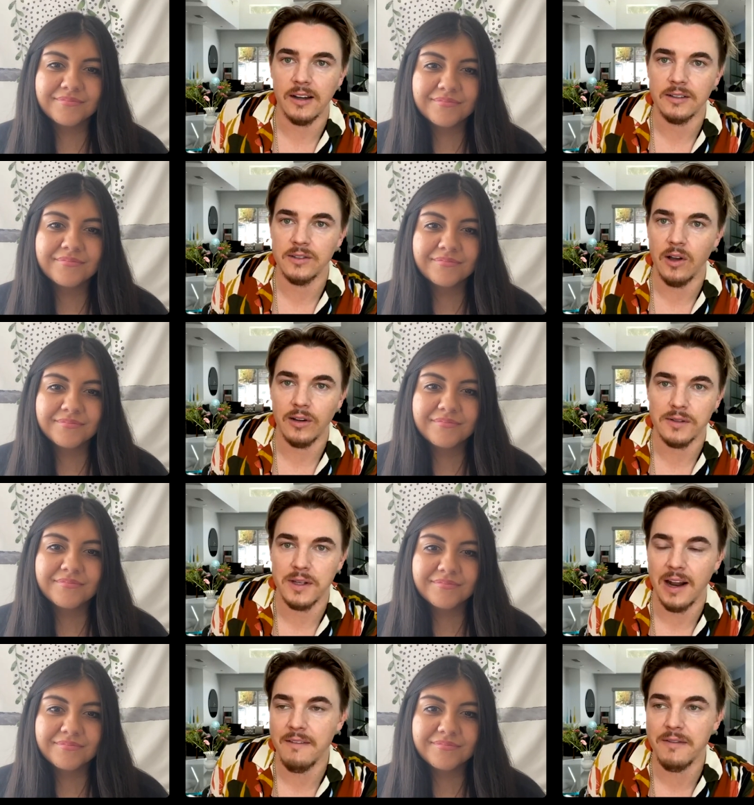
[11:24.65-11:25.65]
Speaker 1: songs that
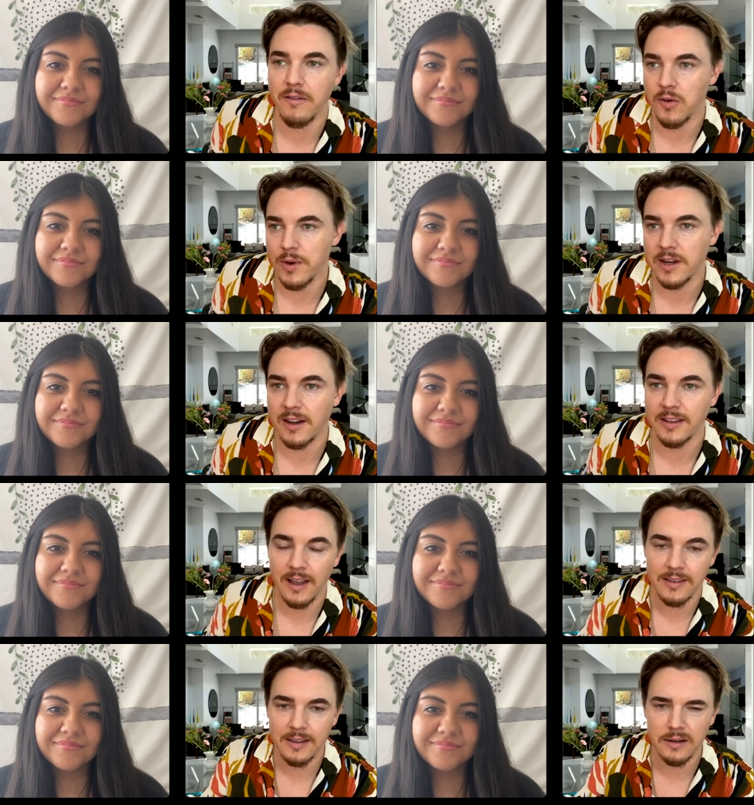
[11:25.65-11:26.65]
I've never written. I
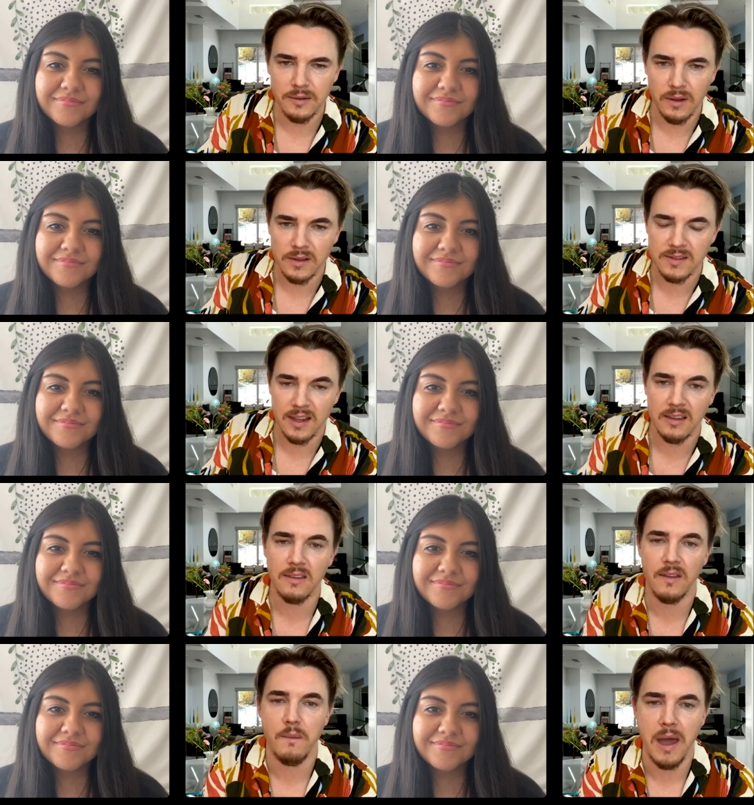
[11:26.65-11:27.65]
did a stint on
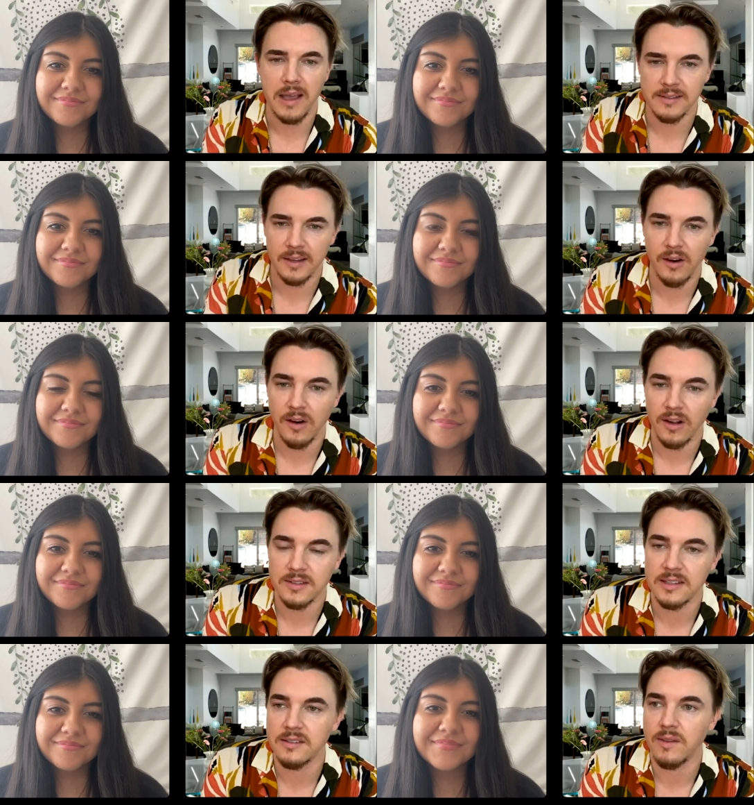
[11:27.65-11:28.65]
The Masked Singer on
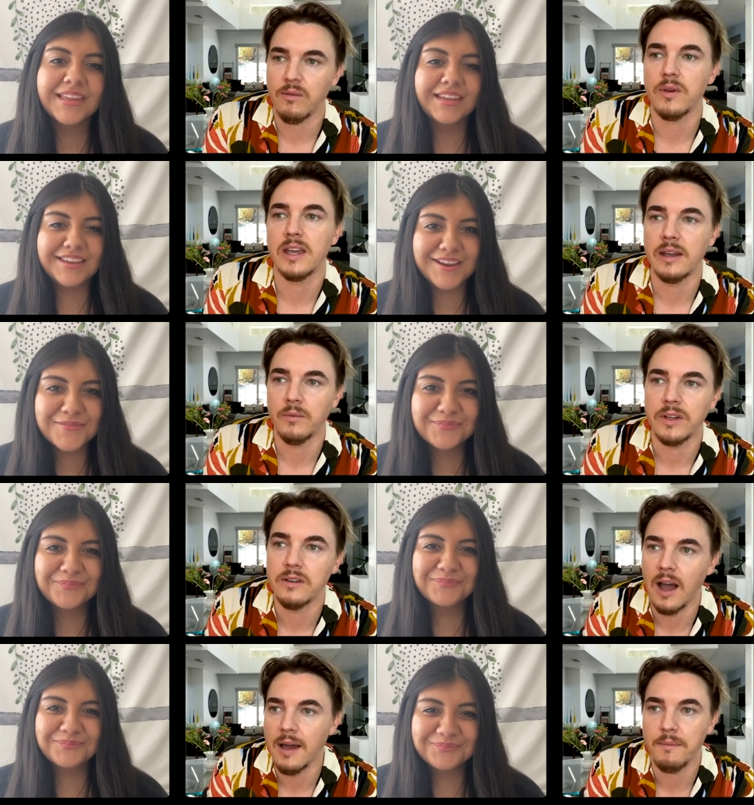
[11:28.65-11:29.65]
season 3, and
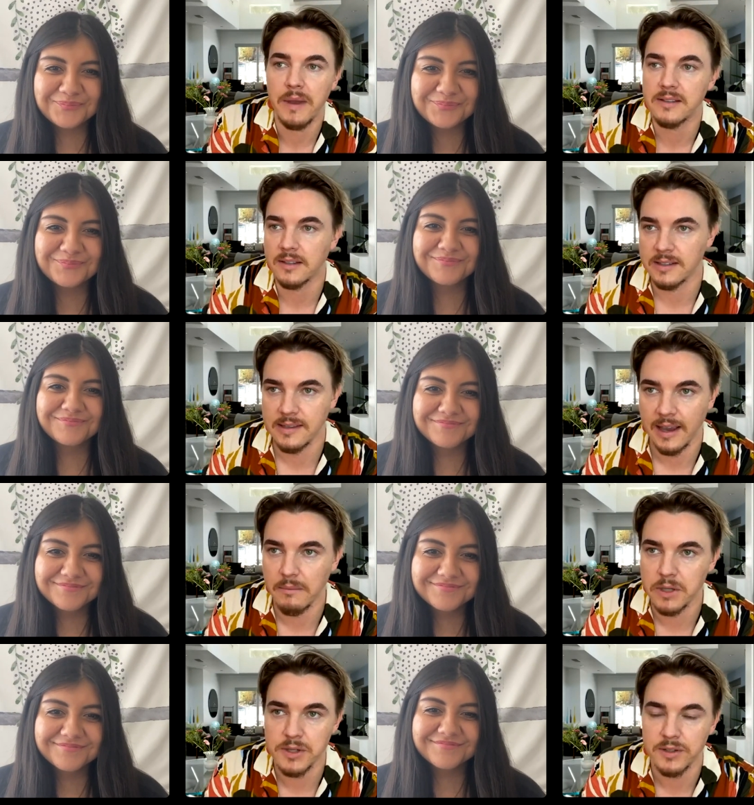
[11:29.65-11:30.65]
I basically sang a
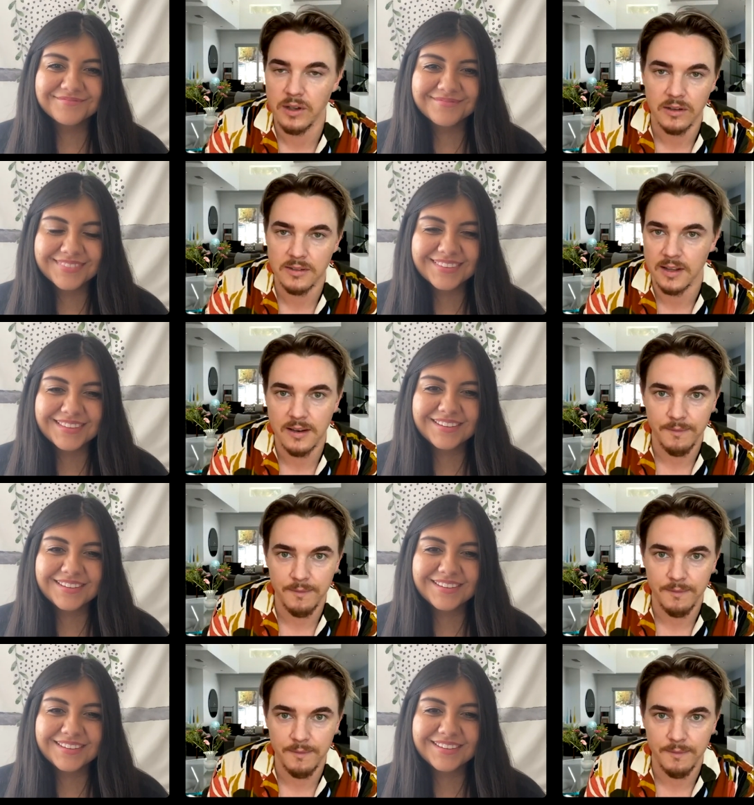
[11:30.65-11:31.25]
bunch of songs that